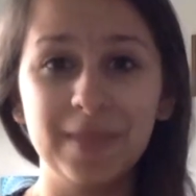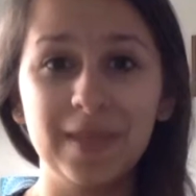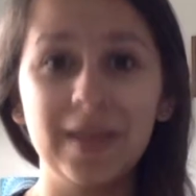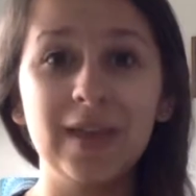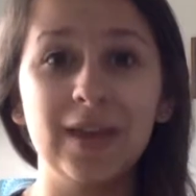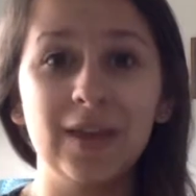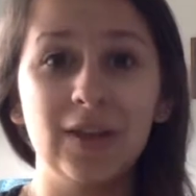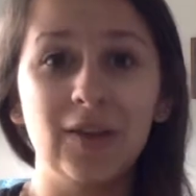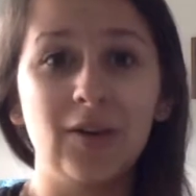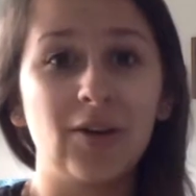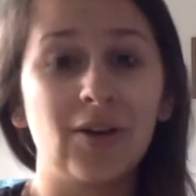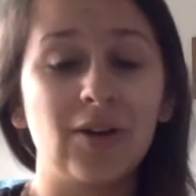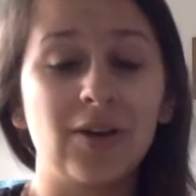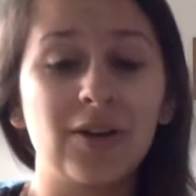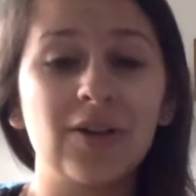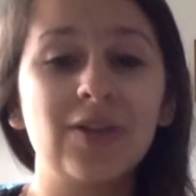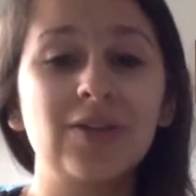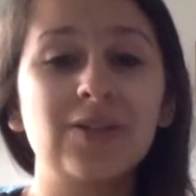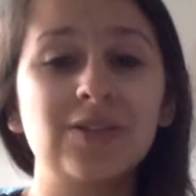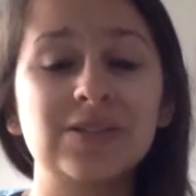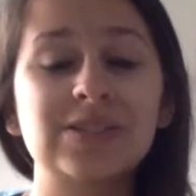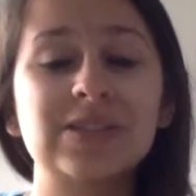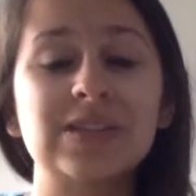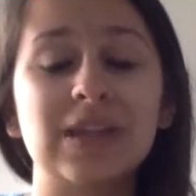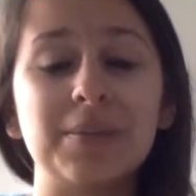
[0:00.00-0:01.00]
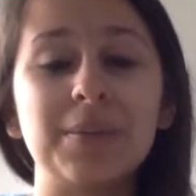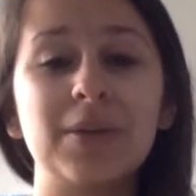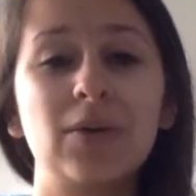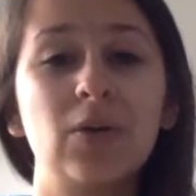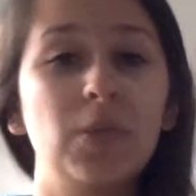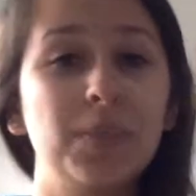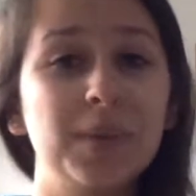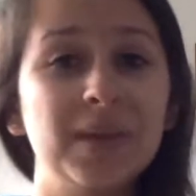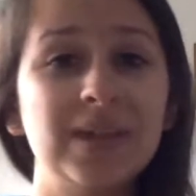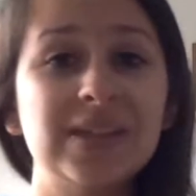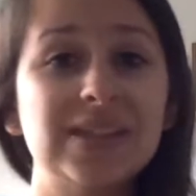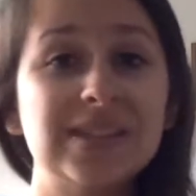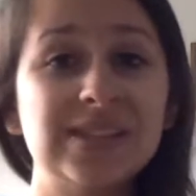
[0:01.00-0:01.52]
your stomach will
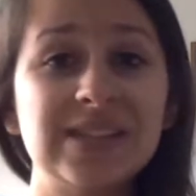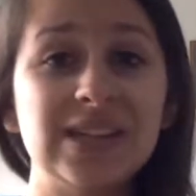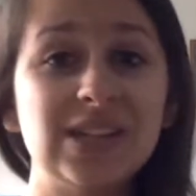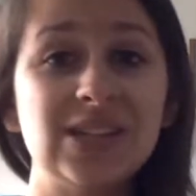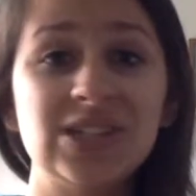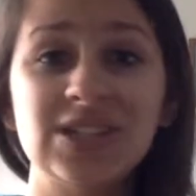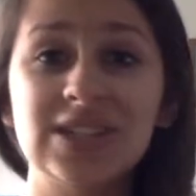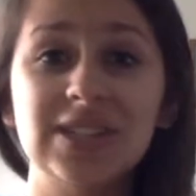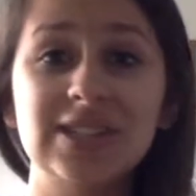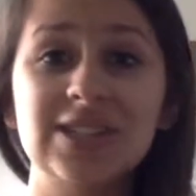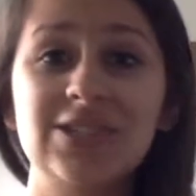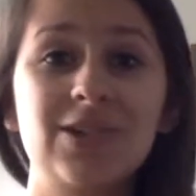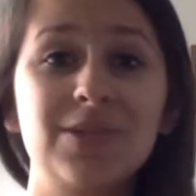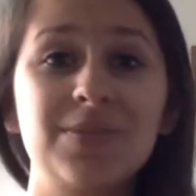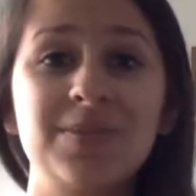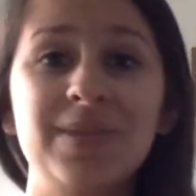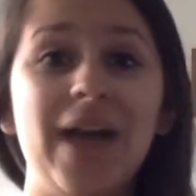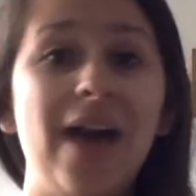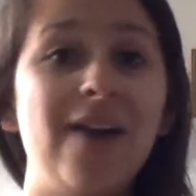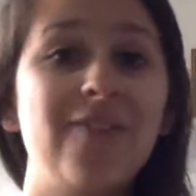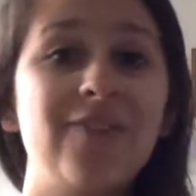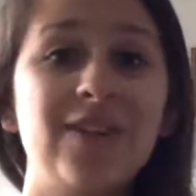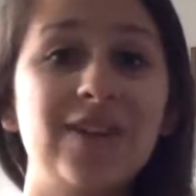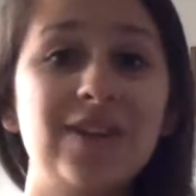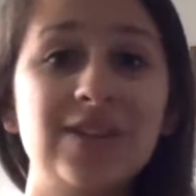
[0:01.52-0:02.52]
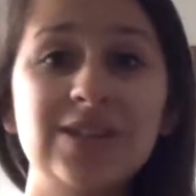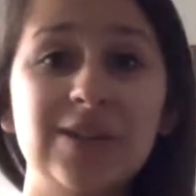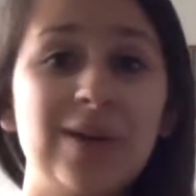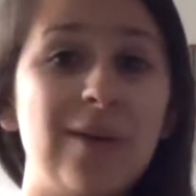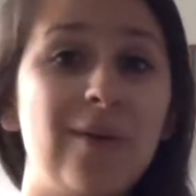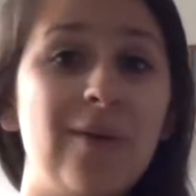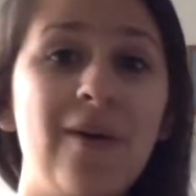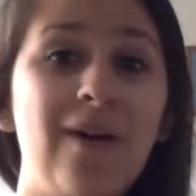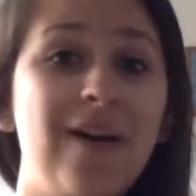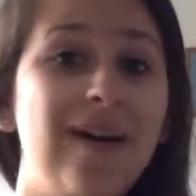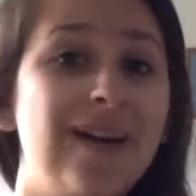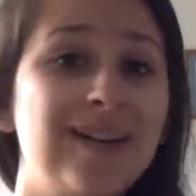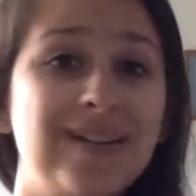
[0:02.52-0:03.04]
be in stitches from laughing so
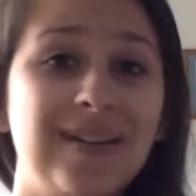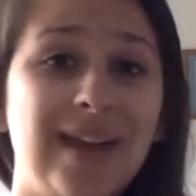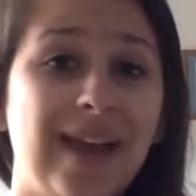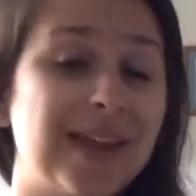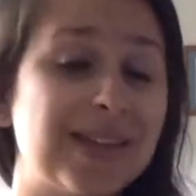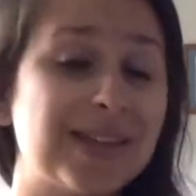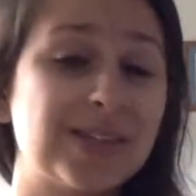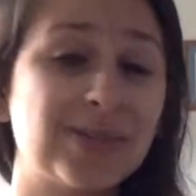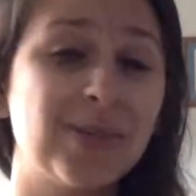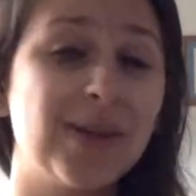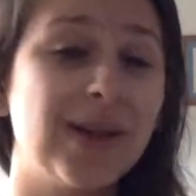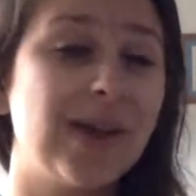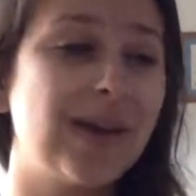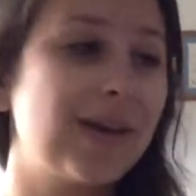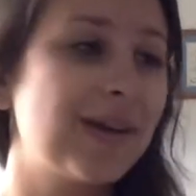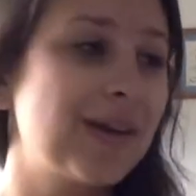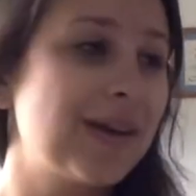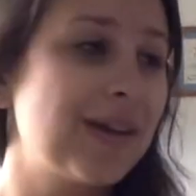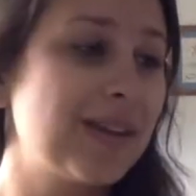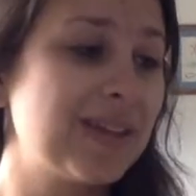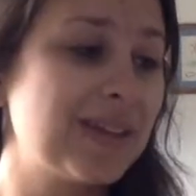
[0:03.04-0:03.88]
hard, I swear.